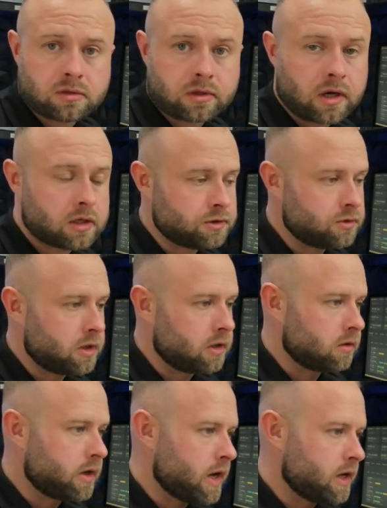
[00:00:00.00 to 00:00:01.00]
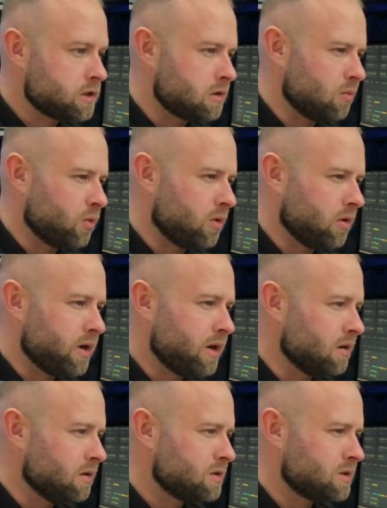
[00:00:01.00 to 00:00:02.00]
They're concentrating their hash somewhere
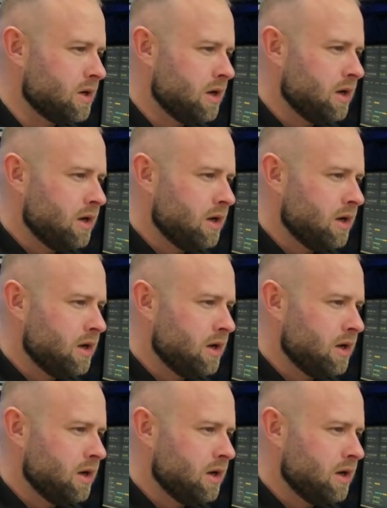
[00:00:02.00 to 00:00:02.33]
else,